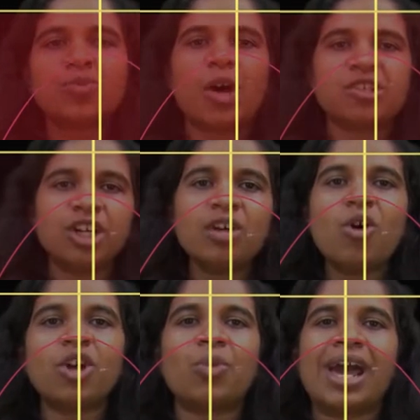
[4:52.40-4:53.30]
is positive
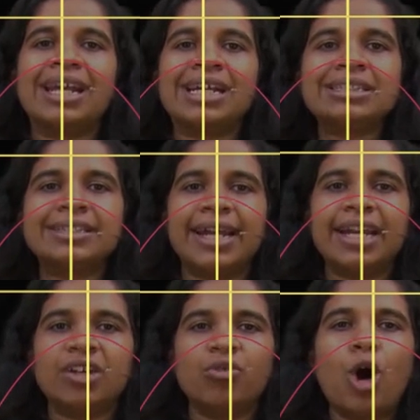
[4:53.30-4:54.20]
or where it is
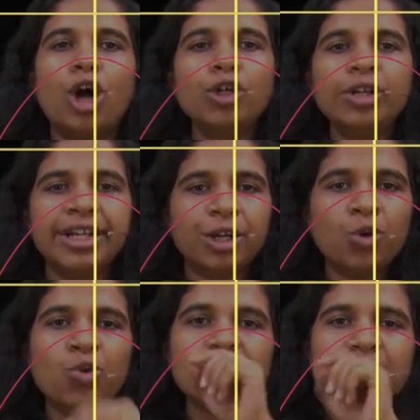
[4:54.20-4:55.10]
negative. All you need
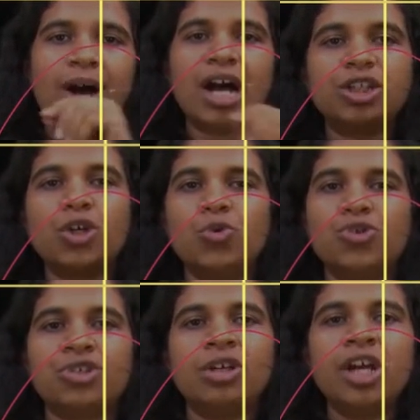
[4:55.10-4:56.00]
to do is mark the
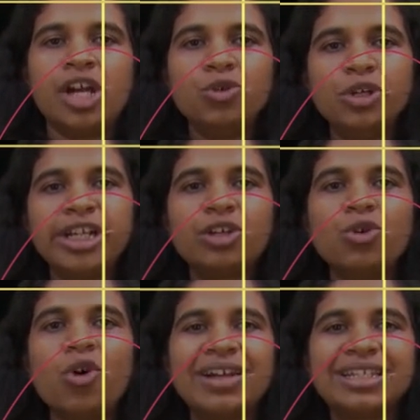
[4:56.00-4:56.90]
roots. you need to
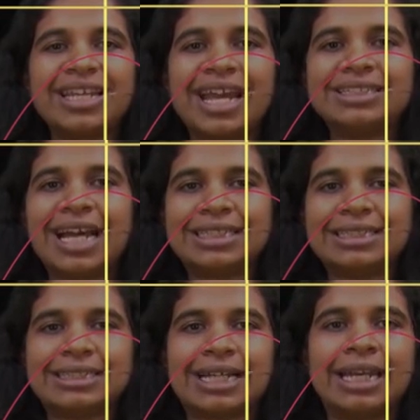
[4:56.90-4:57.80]
know whether the
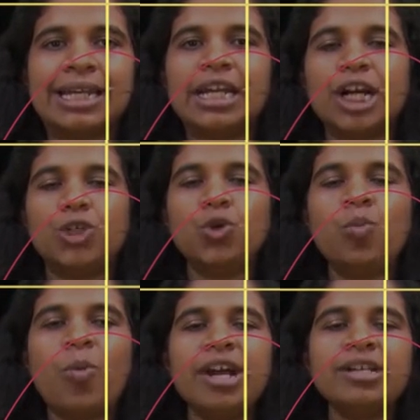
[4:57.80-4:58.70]
x-axis is cutting it at
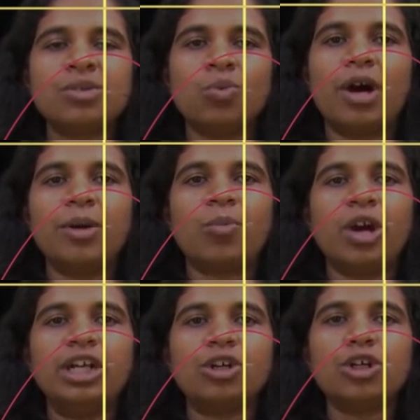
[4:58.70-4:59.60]
2 points, 1
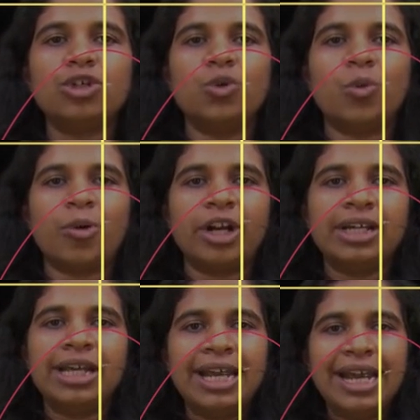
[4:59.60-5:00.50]
point, or no point.
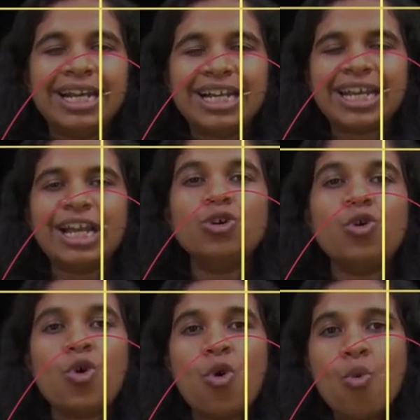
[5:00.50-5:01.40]
It will tell
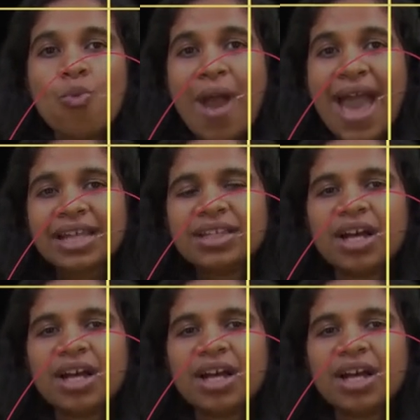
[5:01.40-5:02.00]
you where